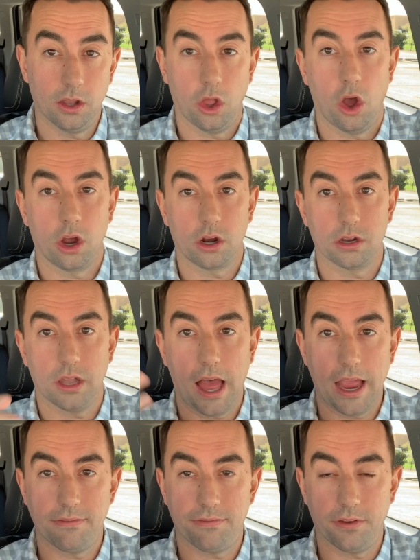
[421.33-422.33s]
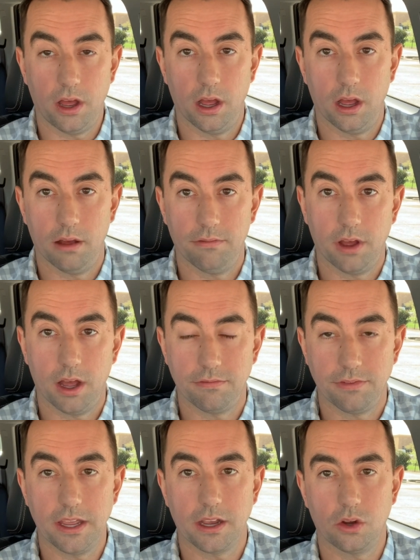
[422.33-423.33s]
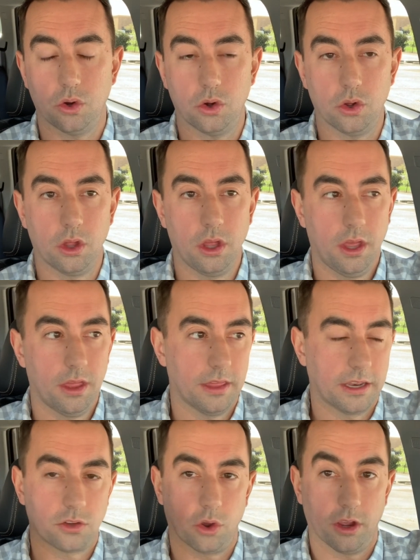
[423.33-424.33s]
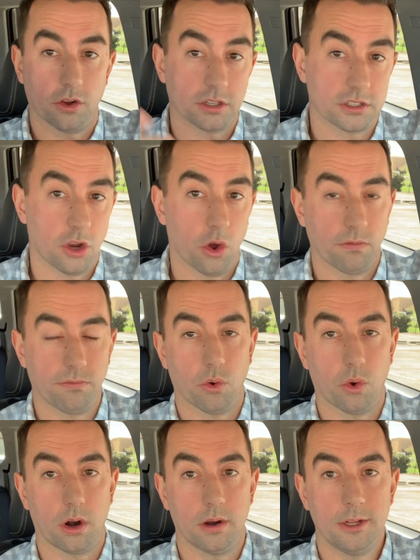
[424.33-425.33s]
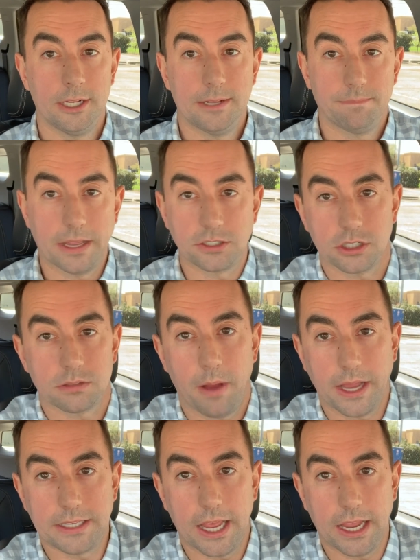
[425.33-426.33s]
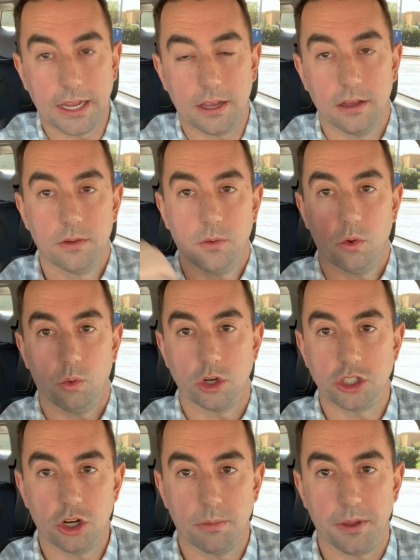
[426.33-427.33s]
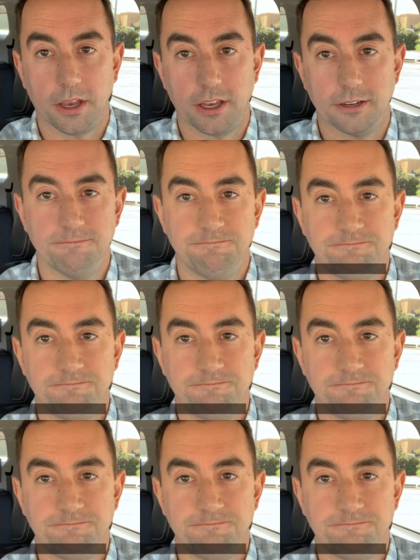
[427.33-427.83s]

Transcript: longer life of a vehicle that Toyota's known for. That's just my take. What's your opinion?